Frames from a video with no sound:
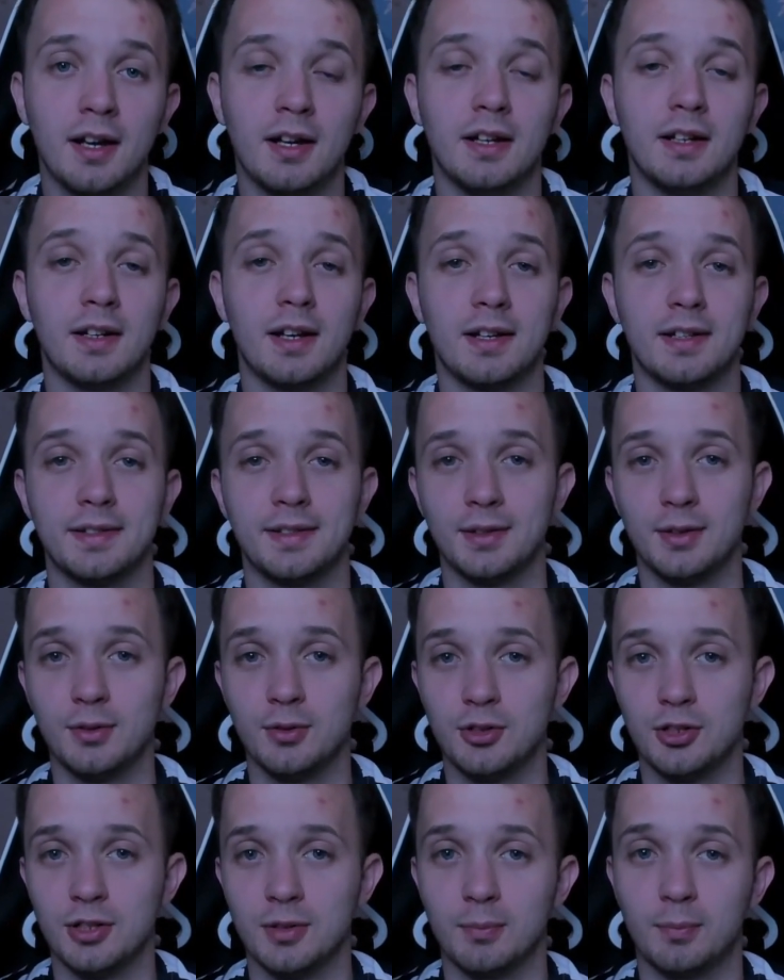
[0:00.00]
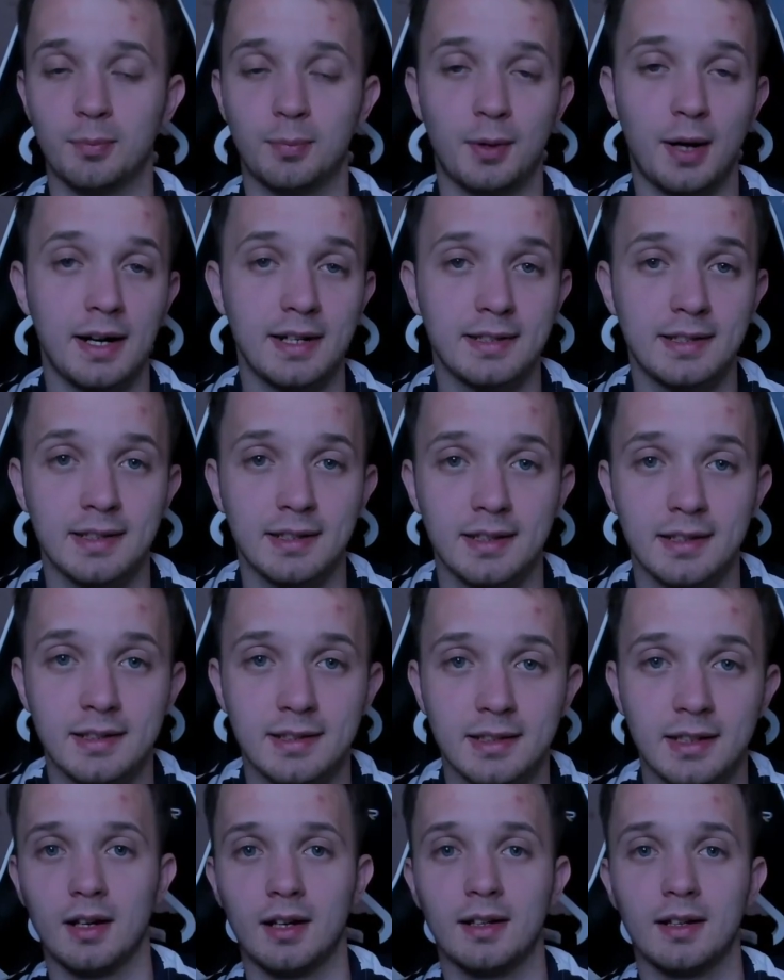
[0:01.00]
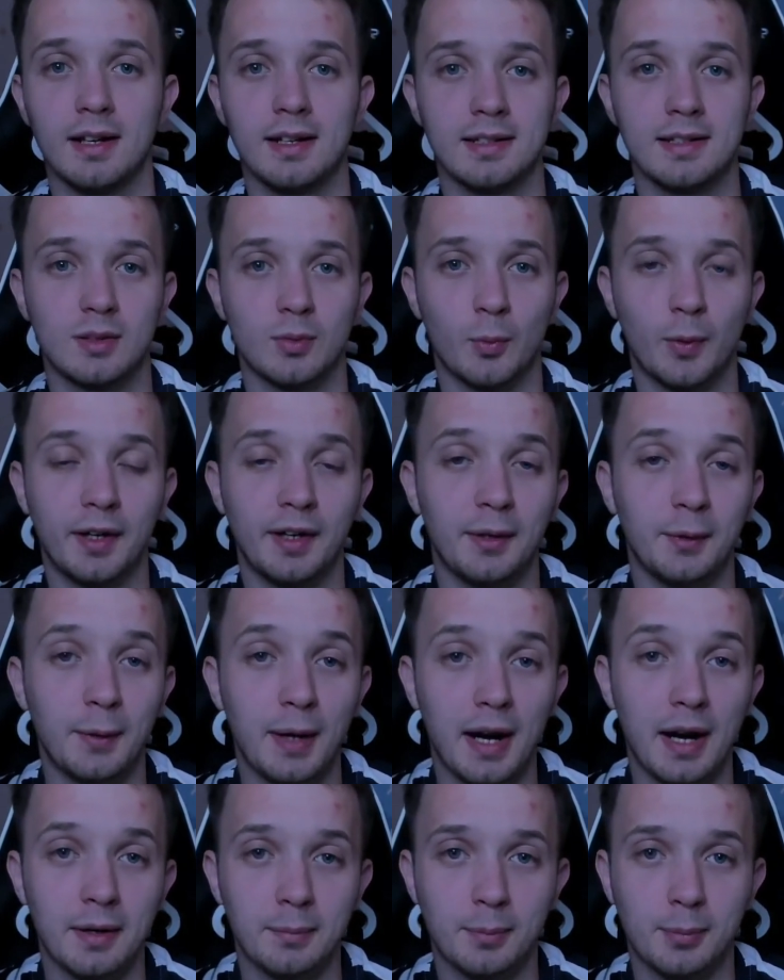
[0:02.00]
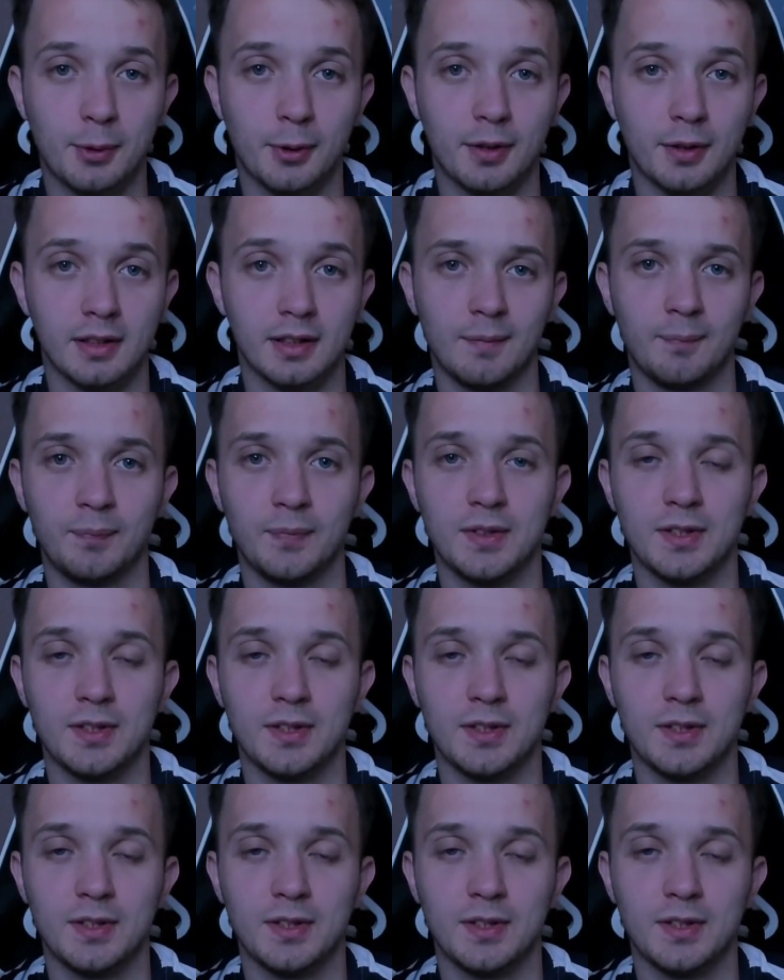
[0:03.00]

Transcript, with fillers: it has too cheap prices, it has very rare product.